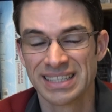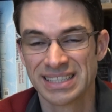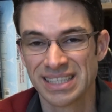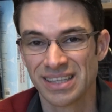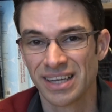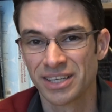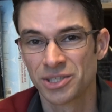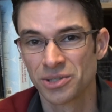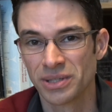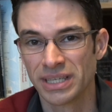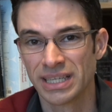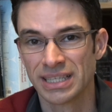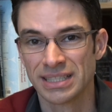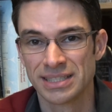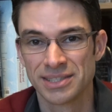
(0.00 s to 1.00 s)
intellectually
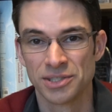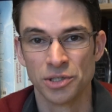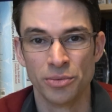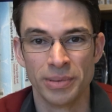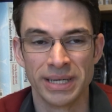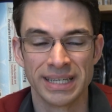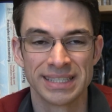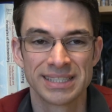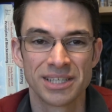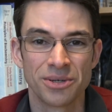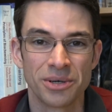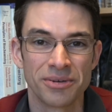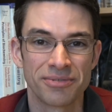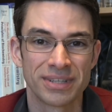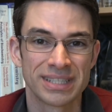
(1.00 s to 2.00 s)
consuming.
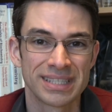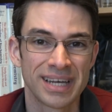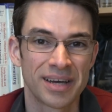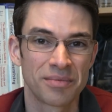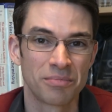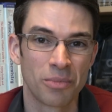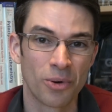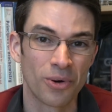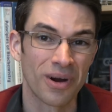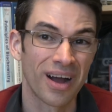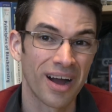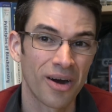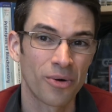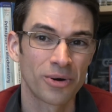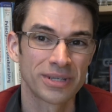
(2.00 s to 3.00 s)
So if it's not more
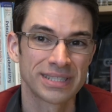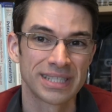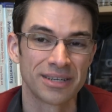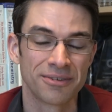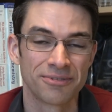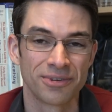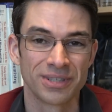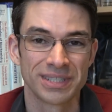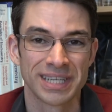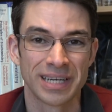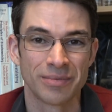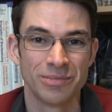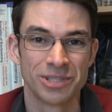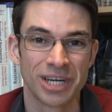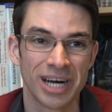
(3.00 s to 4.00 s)
hours than a
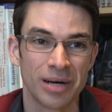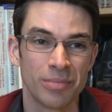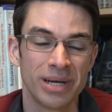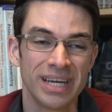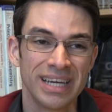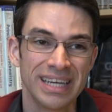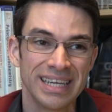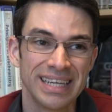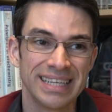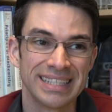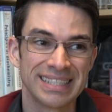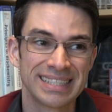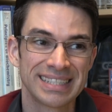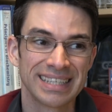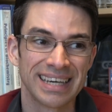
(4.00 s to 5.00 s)
full-time job,
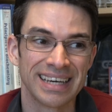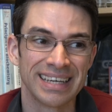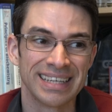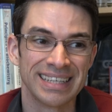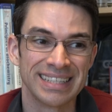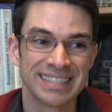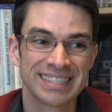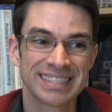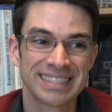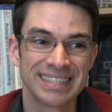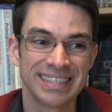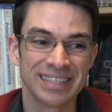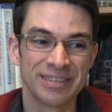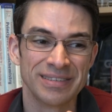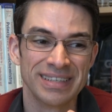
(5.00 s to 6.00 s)
it's uh, it's
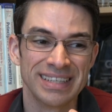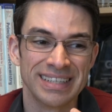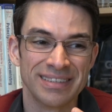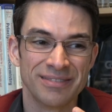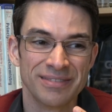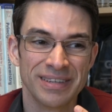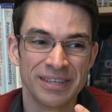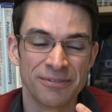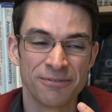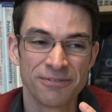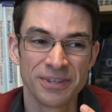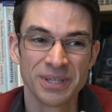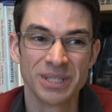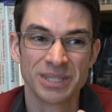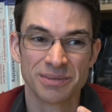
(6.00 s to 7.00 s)
it, it it
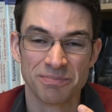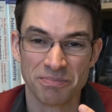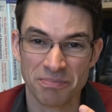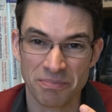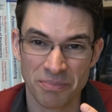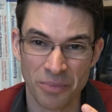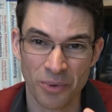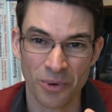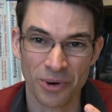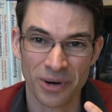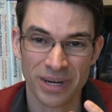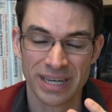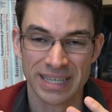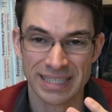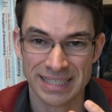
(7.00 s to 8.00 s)
feels
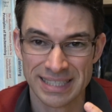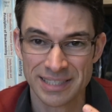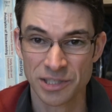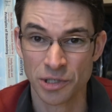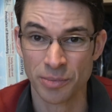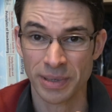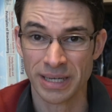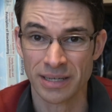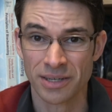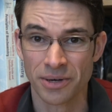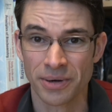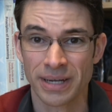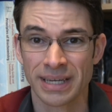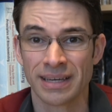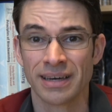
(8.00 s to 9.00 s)
more consuming
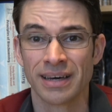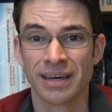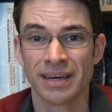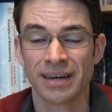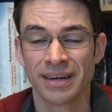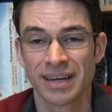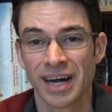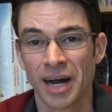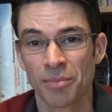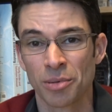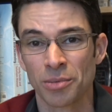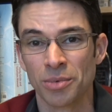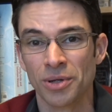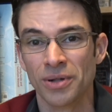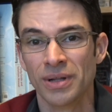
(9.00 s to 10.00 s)
during a,
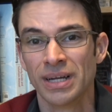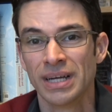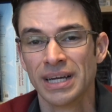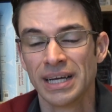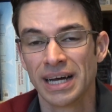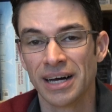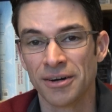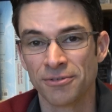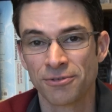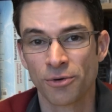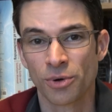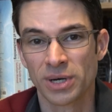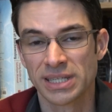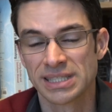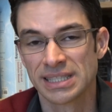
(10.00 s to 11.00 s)
comparable uh,
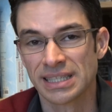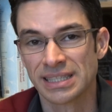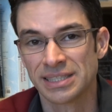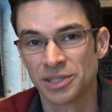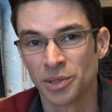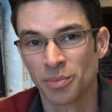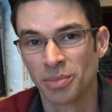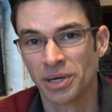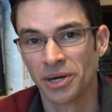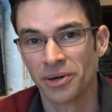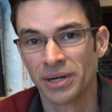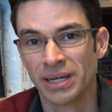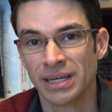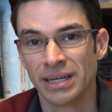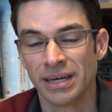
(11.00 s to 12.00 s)
four to six year
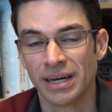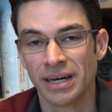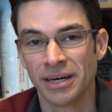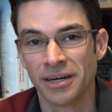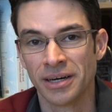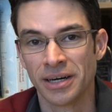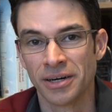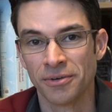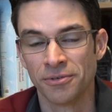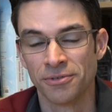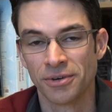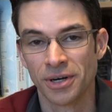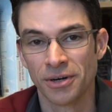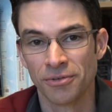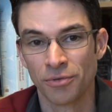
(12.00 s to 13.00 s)
period uh,
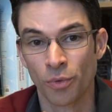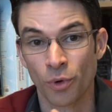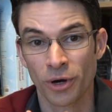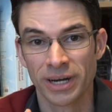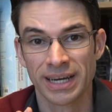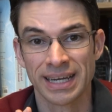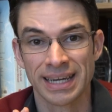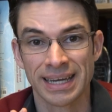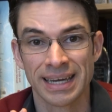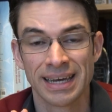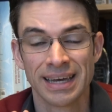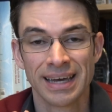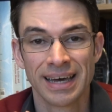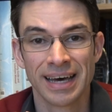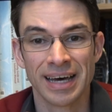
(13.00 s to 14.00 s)
of of working
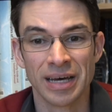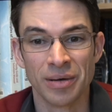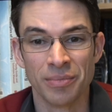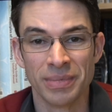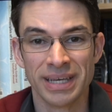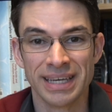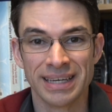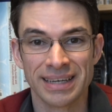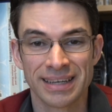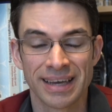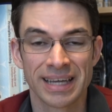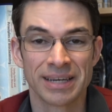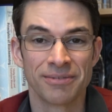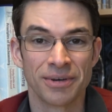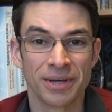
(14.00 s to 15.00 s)
um, in
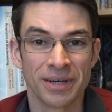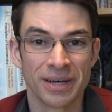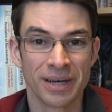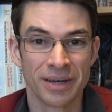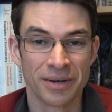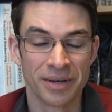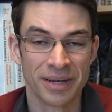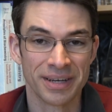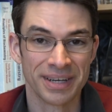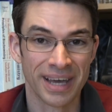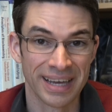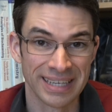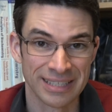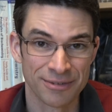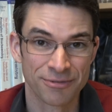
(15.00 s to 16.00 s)
kind of a, a, a,
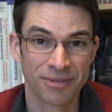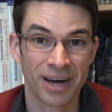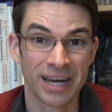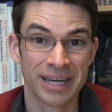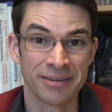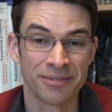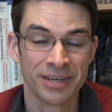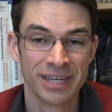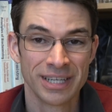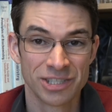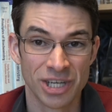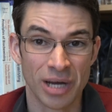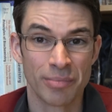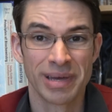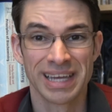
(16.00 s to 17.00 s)
nine to five
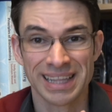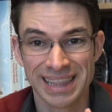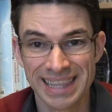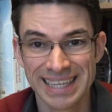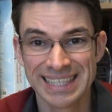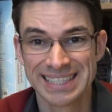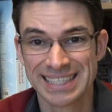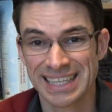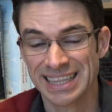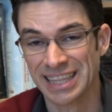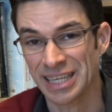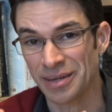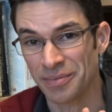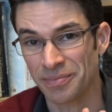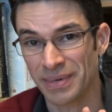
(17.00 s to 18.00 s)
job, at least at
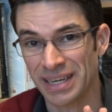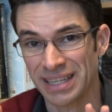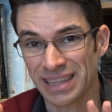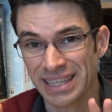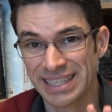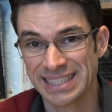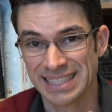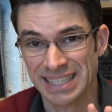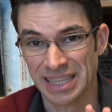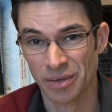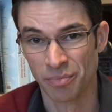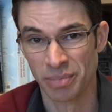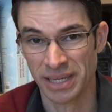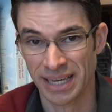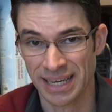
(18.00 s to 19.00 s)
the at least at
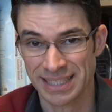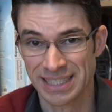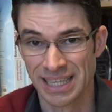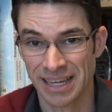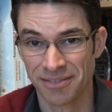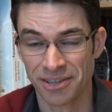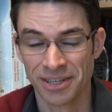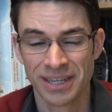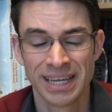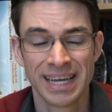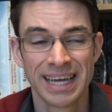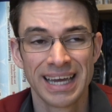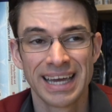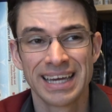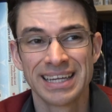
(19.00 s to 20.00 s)
the BS level.
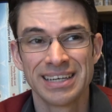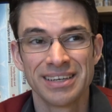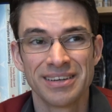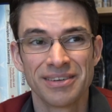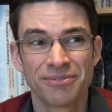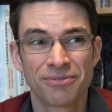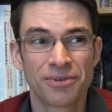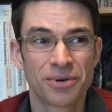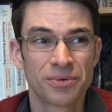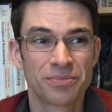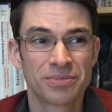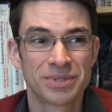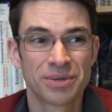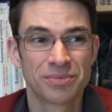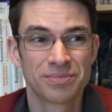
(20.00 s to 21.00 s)
And
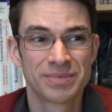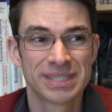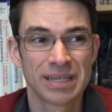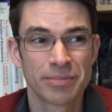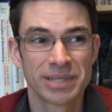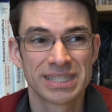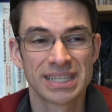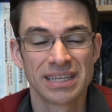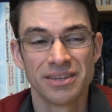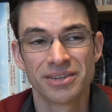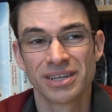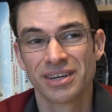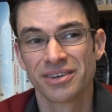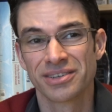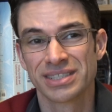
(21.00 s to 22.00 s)
for to some extent, you
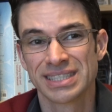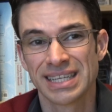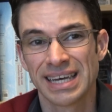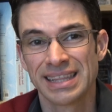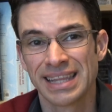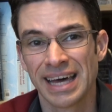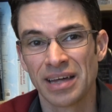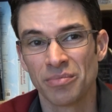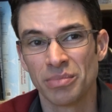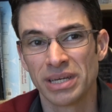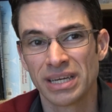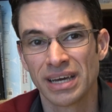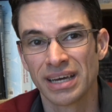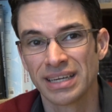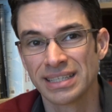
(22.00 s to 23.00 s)
can understand that
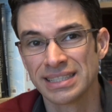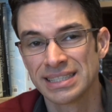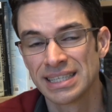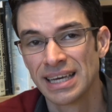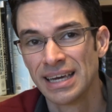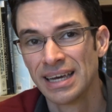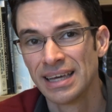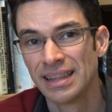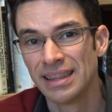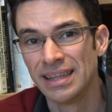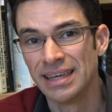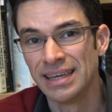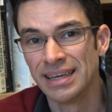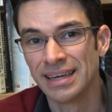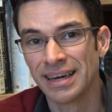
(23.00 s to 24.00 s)
because
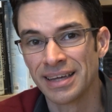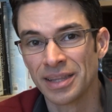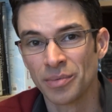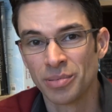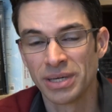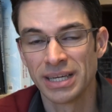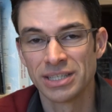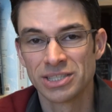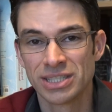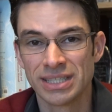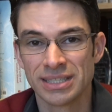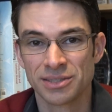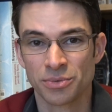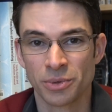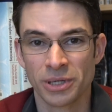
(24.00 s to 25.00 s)
the uh, the PhD
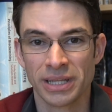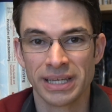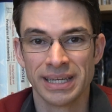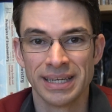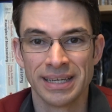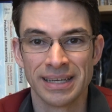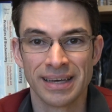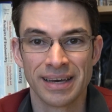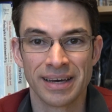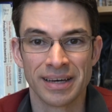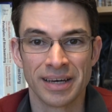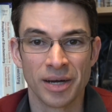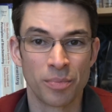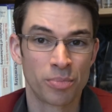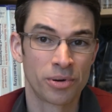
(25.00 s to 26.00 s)
is really
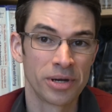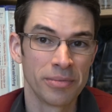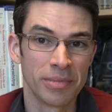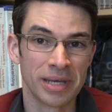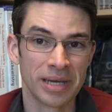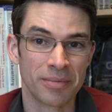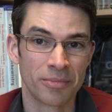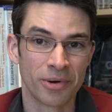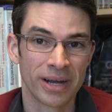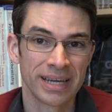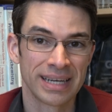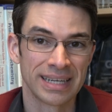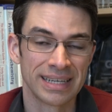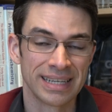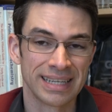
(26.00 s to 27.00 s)
a premium,
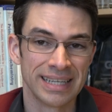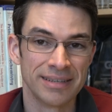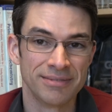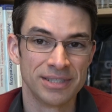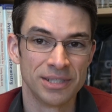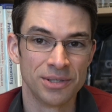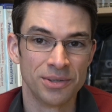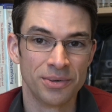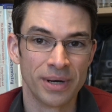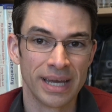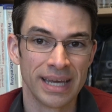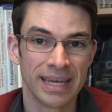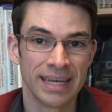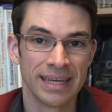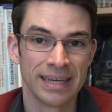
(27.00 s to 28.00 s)
right? It, it gives you
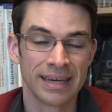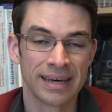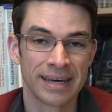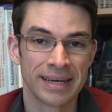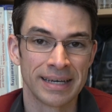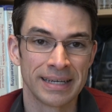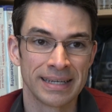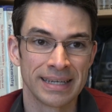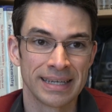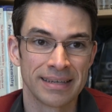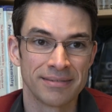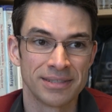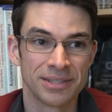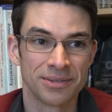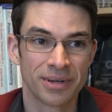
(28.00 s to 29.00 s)
a uh, it
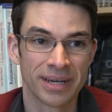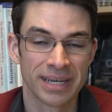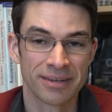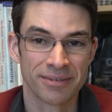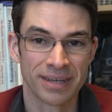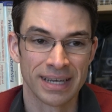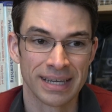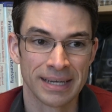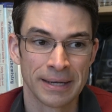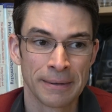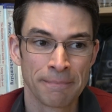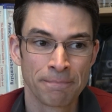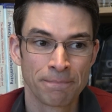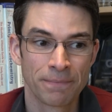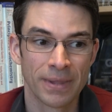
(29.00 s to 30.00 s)
gives you kind of a a
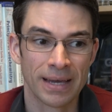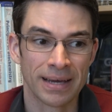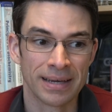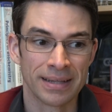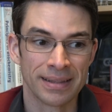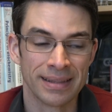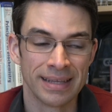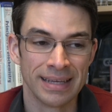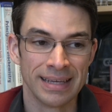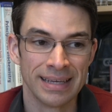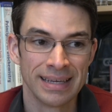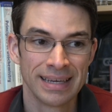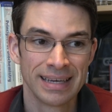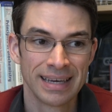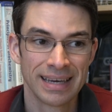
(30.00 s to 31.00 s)
uh,
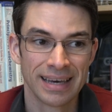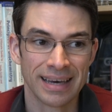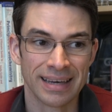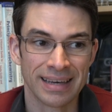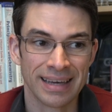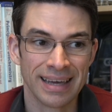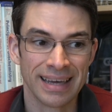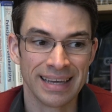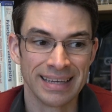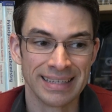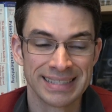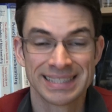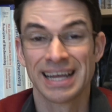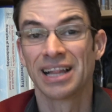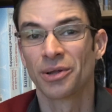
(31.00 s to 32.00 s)
the uh, a
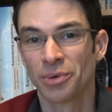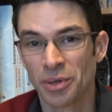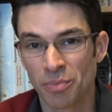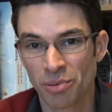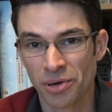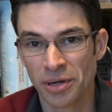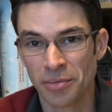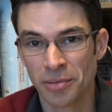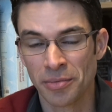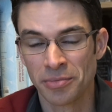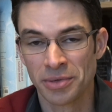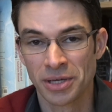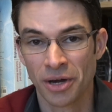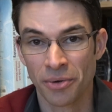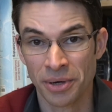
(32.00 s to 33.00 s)
salary
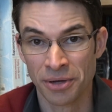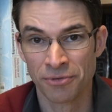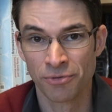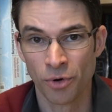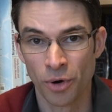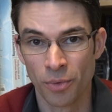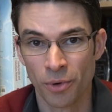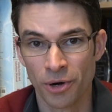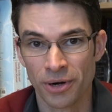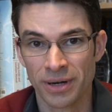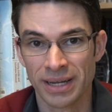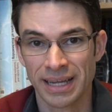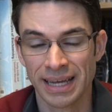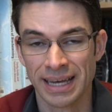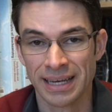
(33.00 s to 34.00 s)
premium going
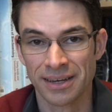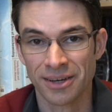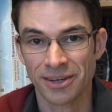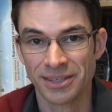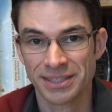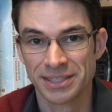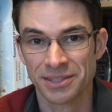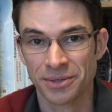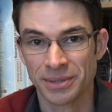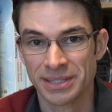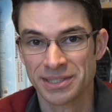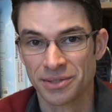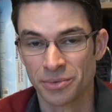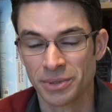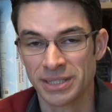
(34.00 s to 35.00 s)
forward, and also
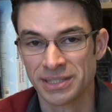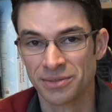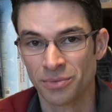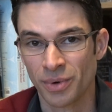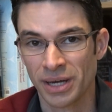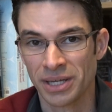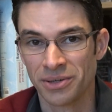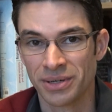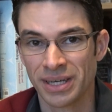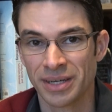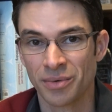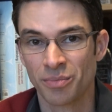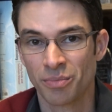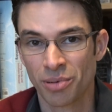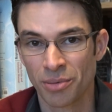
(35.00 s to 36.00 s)
it's the reason why you
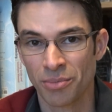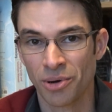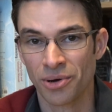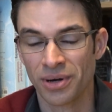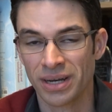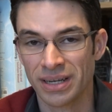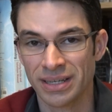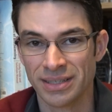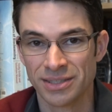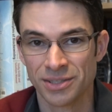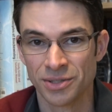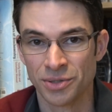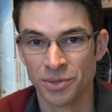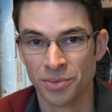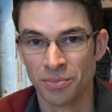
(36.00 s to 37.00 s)
get promoted
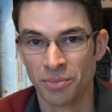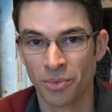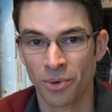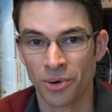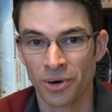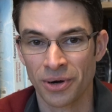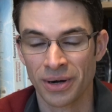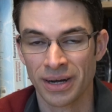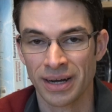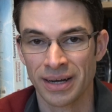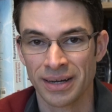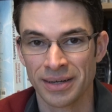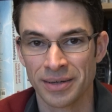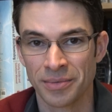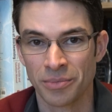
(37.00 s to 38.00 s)
into more
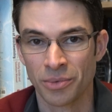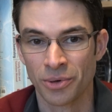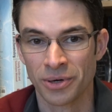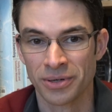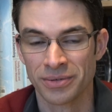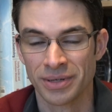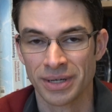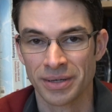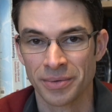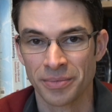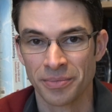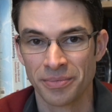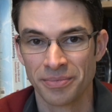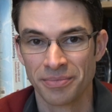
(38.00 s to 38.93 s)
uh, more uh,